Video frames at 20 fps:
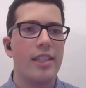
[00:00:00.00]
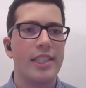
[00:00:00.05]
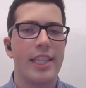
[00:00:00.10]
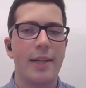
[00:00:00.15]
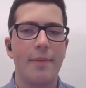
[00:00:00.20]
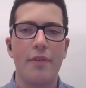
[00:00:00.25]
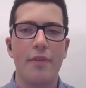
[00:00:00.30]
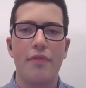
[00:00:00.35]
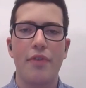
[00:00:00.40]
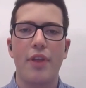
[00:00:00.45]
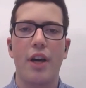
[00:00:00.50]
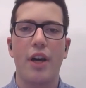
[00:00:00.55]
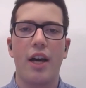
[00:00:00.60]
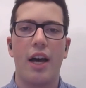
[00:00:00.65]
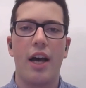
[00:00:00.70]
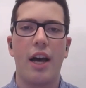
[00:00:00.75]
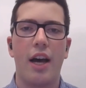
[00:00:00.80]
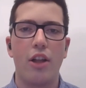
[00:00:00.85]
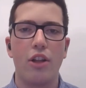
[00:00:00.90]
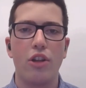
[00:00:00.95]
Some of the
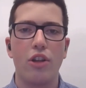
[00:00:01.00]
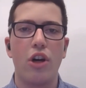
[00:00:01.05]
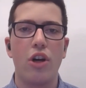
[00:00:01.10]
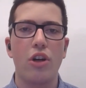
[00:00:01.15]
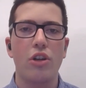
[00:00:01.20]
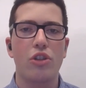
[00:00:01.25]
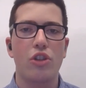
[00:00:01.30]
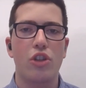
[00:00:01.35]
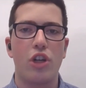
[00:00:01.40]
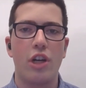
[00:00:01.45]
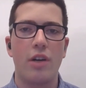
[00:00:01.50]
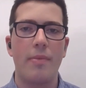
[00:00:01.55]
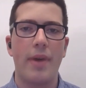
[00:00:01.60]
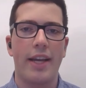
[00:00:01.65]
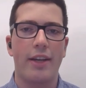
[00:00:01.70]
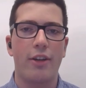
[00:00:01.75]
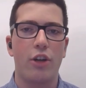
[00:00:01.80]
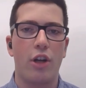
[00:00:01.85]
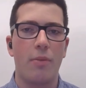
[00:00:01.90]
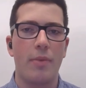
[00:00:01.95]
long-term
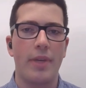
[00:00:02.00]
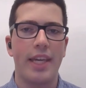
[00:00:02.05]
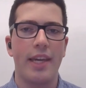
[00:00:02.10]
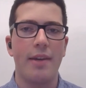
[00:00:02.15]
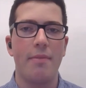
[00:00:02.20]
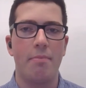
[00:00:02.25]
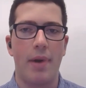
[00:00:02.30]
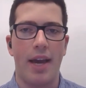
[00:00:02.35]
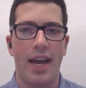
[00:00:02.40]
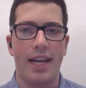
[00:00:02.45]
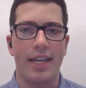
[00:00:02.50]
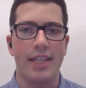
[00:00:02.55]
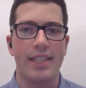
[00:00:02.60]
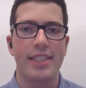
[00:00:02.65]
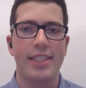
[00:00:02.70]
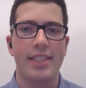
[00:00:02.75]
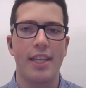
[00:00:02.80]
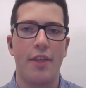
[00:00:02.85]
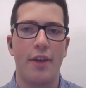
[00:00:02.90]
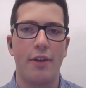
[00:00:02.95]
economic
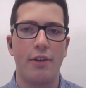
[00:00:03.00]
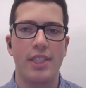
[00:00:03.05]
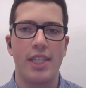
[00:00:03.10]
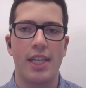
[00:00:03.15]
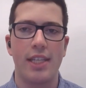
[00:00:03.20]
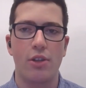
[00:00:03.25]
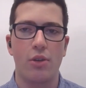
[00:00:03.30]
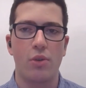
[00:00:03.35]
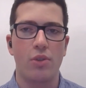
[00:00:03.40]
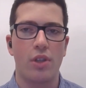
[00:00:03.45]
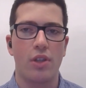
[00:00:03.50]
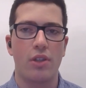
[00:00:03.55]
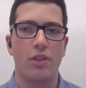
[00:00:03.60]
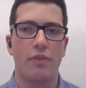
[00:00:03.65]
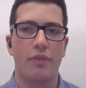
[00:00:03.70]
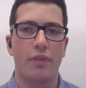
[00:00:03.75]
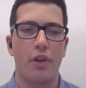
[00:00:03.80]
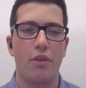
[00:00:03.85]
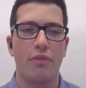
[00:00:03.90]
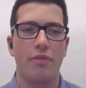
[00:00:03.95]
impacts that you see as a result
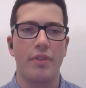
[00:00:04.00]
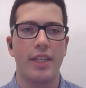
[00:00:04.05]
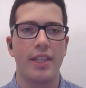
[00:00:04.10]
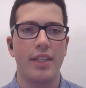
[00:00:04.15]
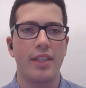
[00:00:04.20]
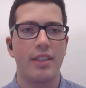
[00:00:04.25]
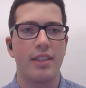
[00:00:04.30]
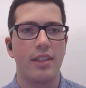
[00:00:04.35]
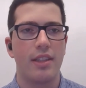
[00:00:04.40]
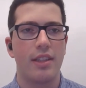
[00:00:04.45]
of COVID.